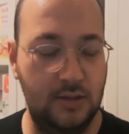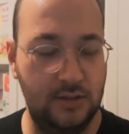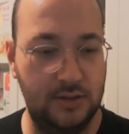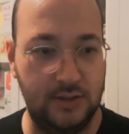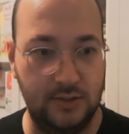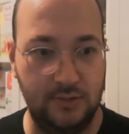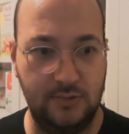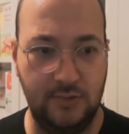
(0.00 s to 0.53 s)

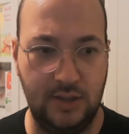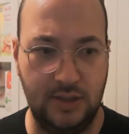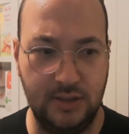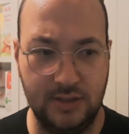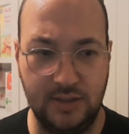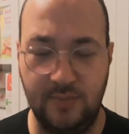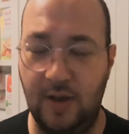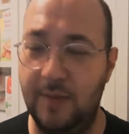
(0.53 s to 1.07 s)

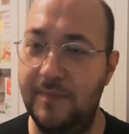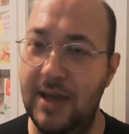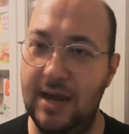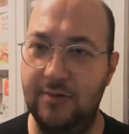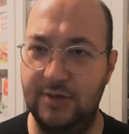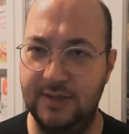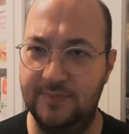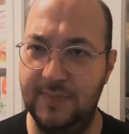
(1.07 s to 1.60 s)
to my
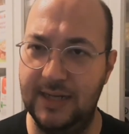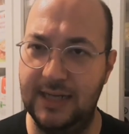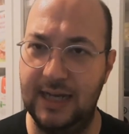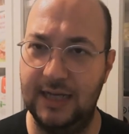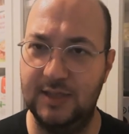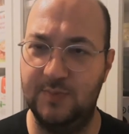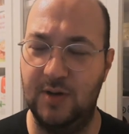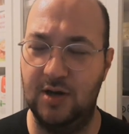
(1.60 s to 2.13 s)
Mary's Mini
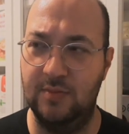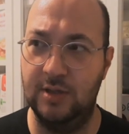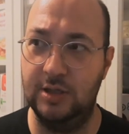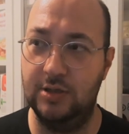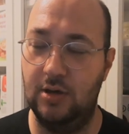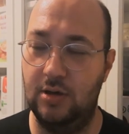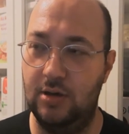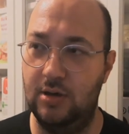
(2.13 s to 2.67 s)

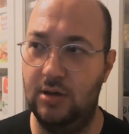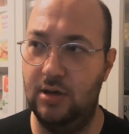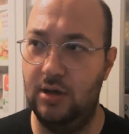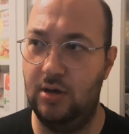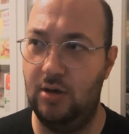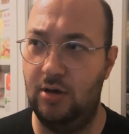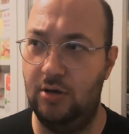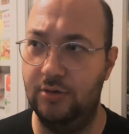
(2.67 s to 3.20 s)
experiment
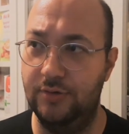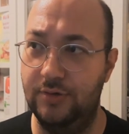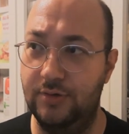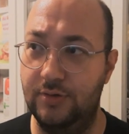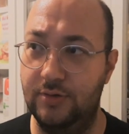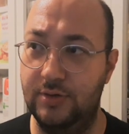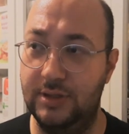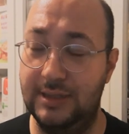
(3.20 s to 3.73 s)

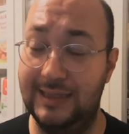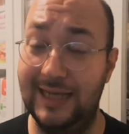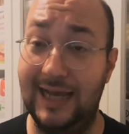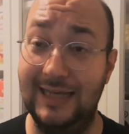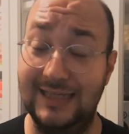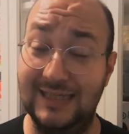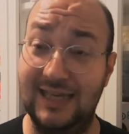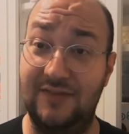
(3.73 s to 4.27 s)
on
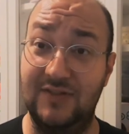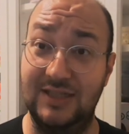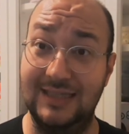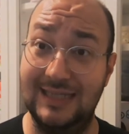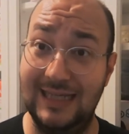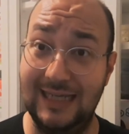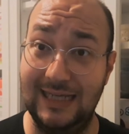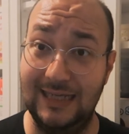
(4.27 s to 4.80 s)
day
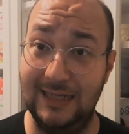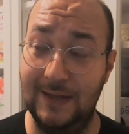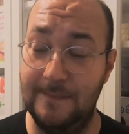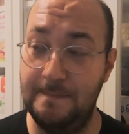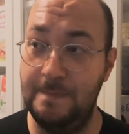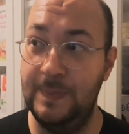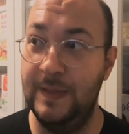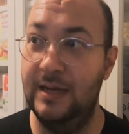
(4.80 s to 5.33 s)
17.
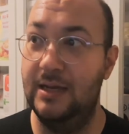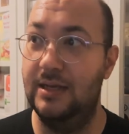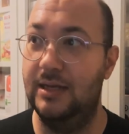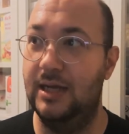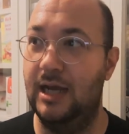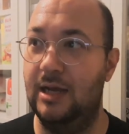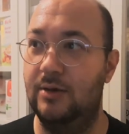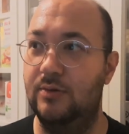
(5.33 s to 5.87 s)

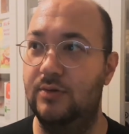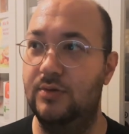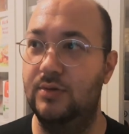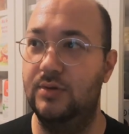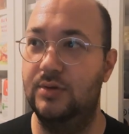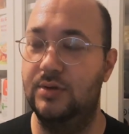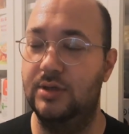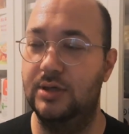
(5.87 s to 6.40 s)
Now,
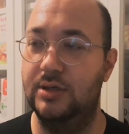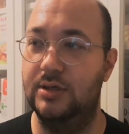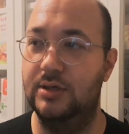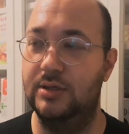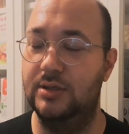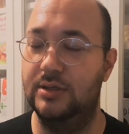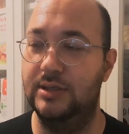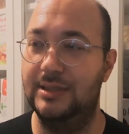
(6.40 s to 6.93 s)

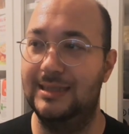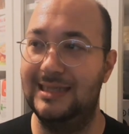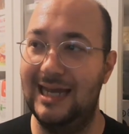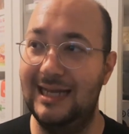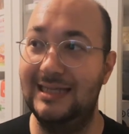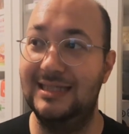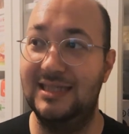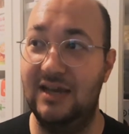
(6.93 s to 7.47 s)
the
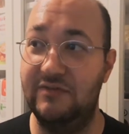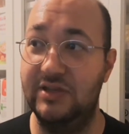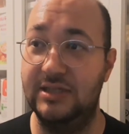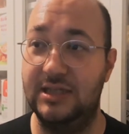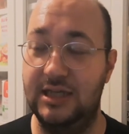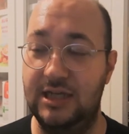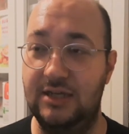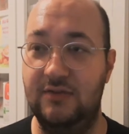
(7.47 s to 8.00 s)
day
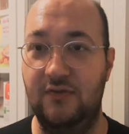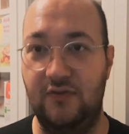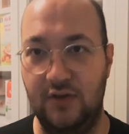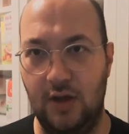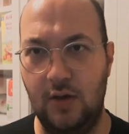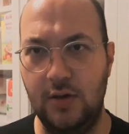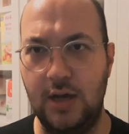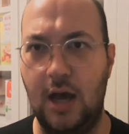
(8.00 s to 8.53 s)
17
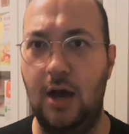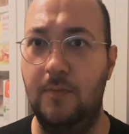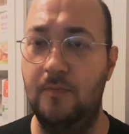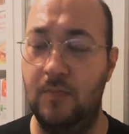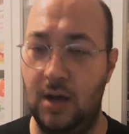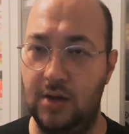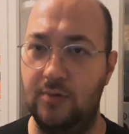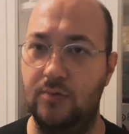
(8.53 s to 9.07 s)
vlog, I
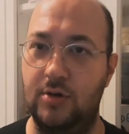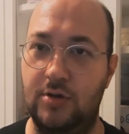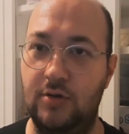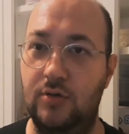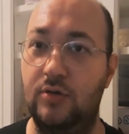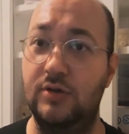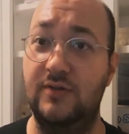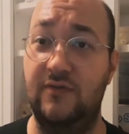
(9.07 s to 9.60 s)
might
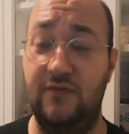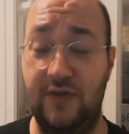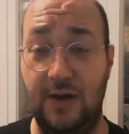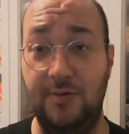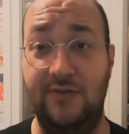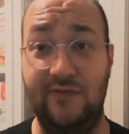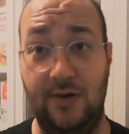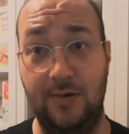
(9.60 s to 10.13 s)
record
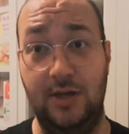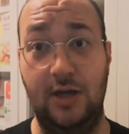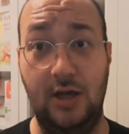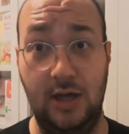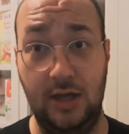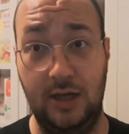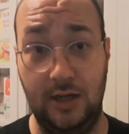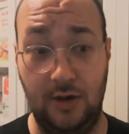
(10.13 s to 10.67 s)
very, very
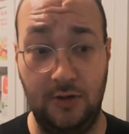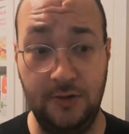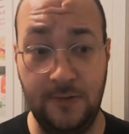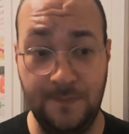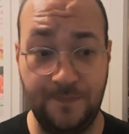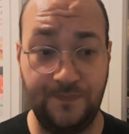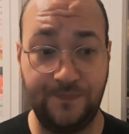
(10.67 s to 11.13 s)
early on